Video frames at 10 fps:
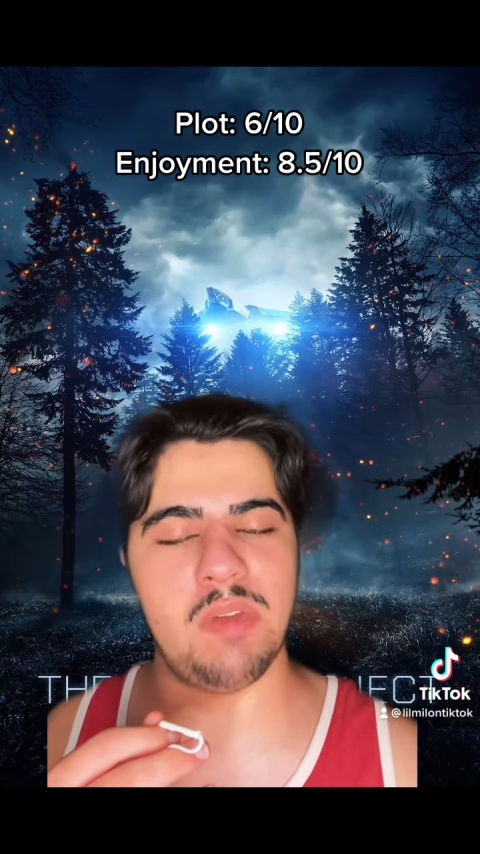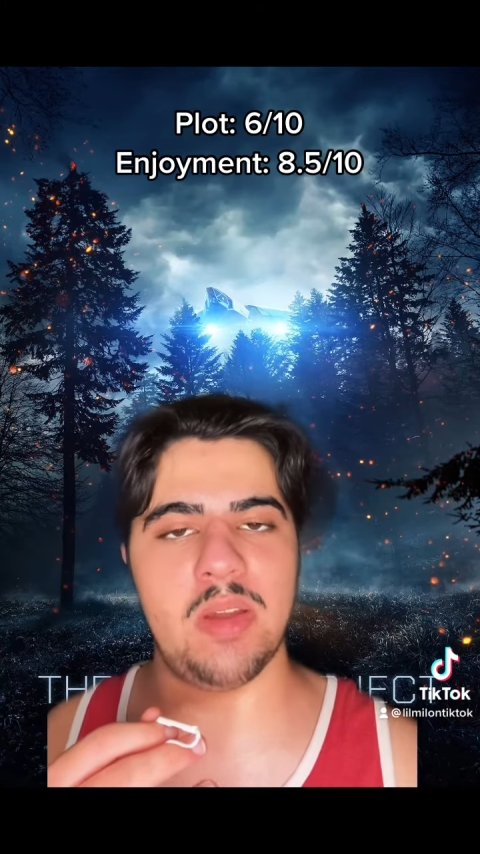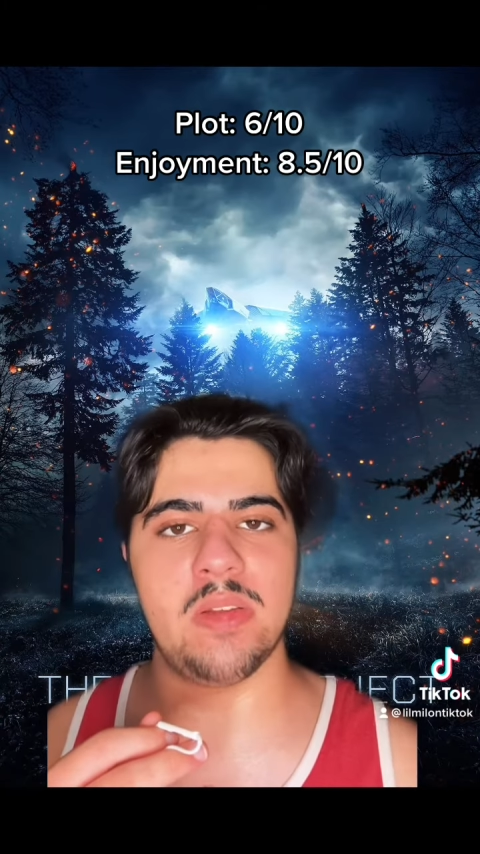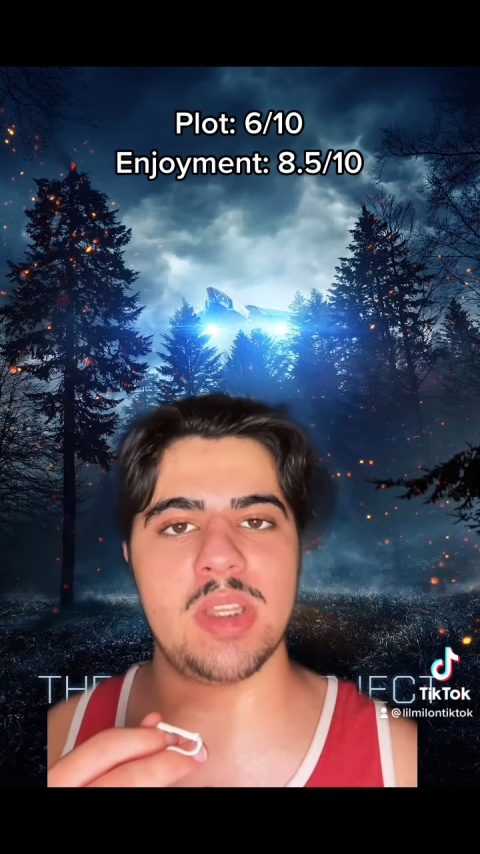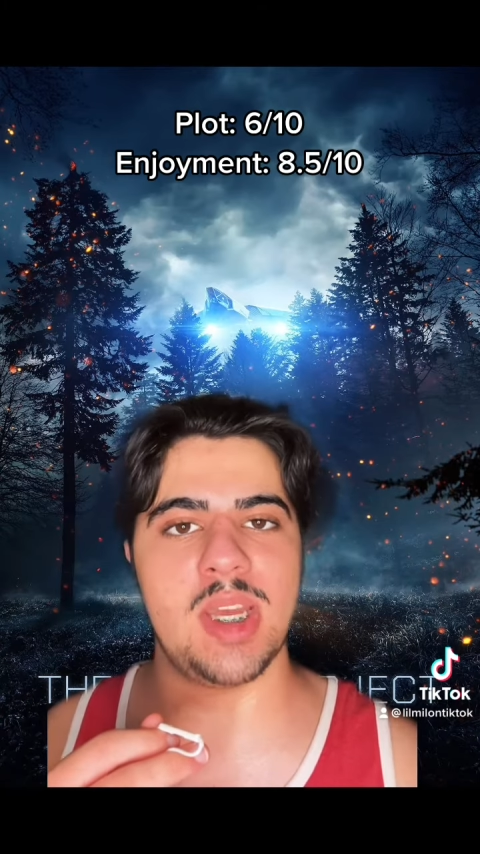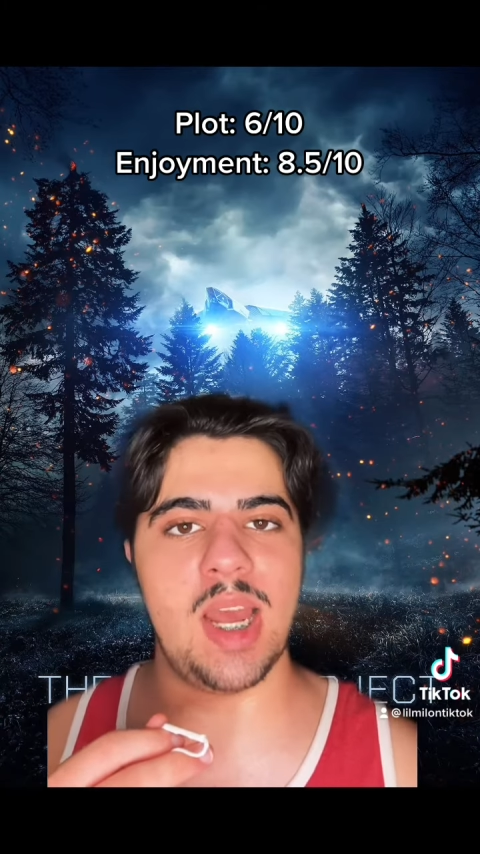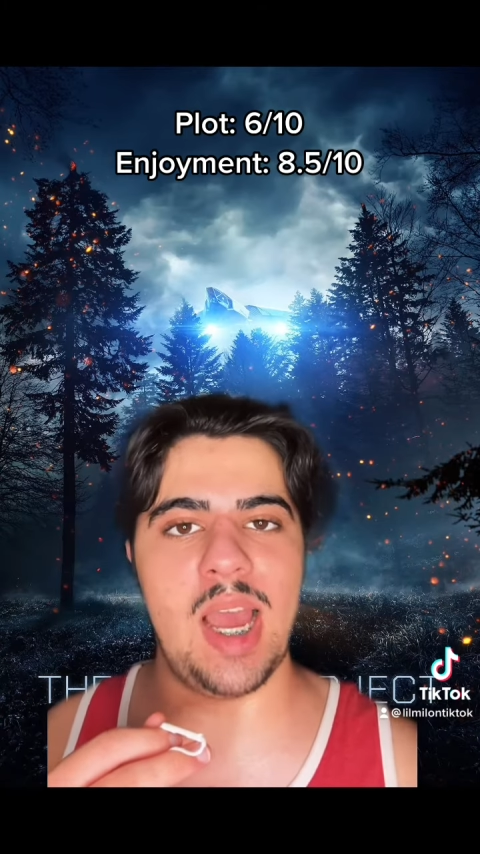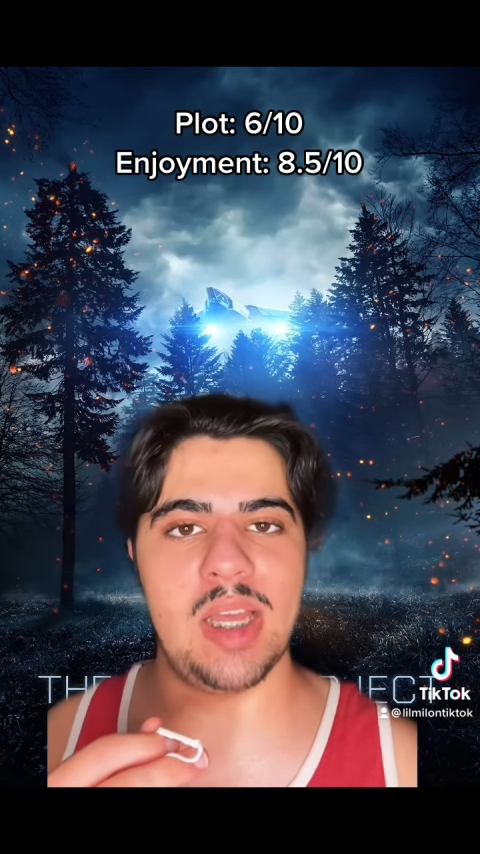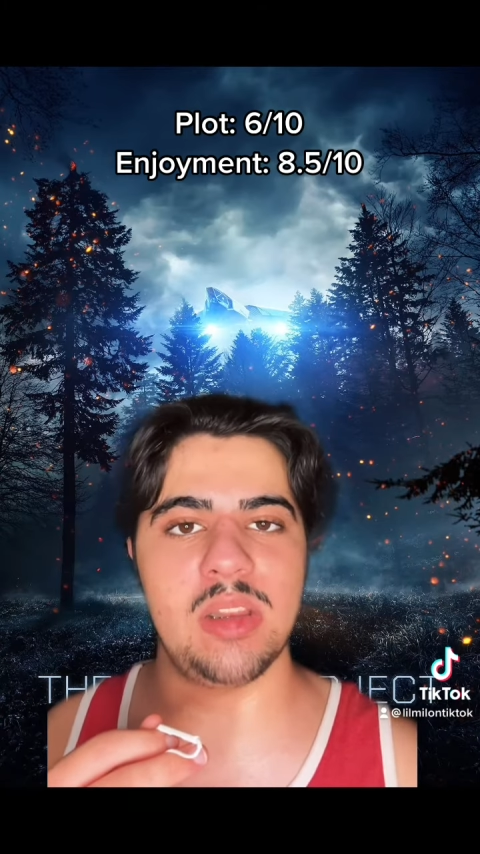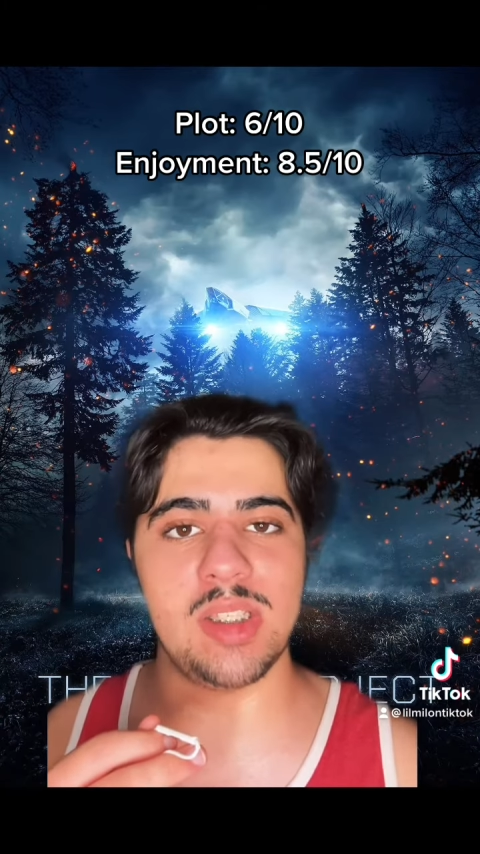out of 10
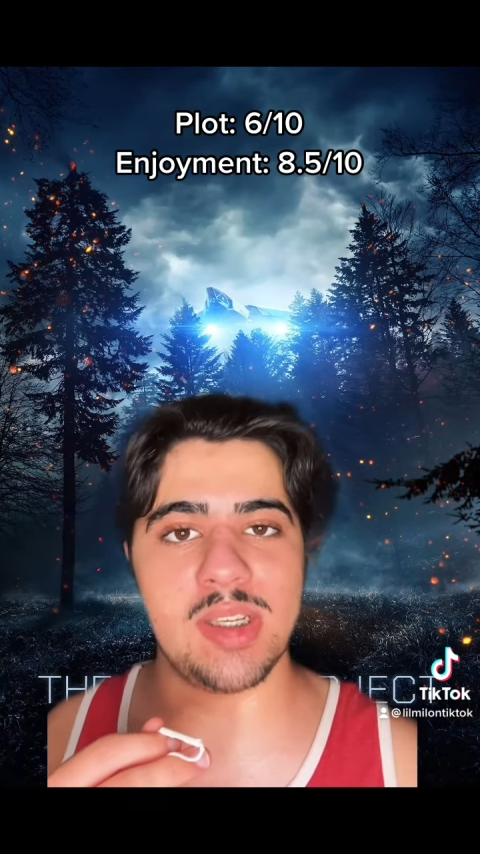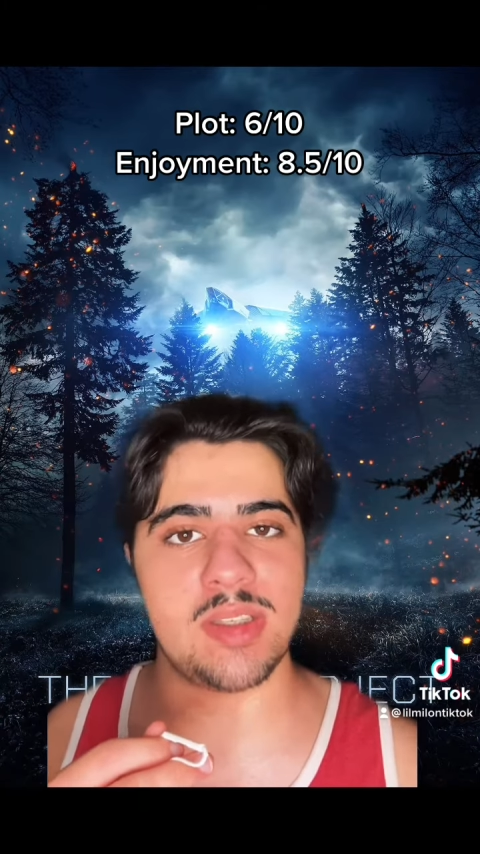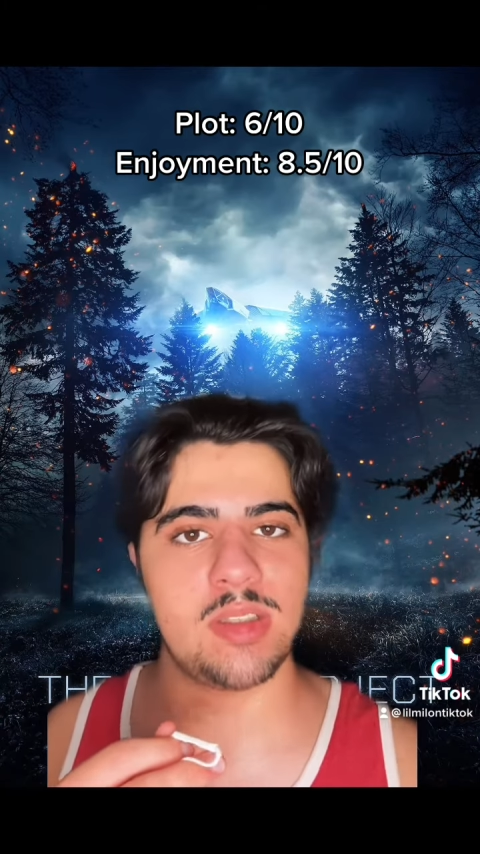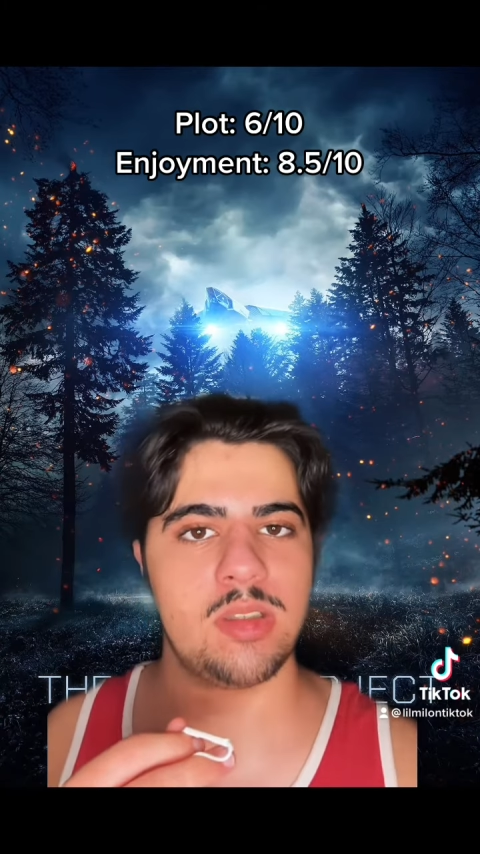at least.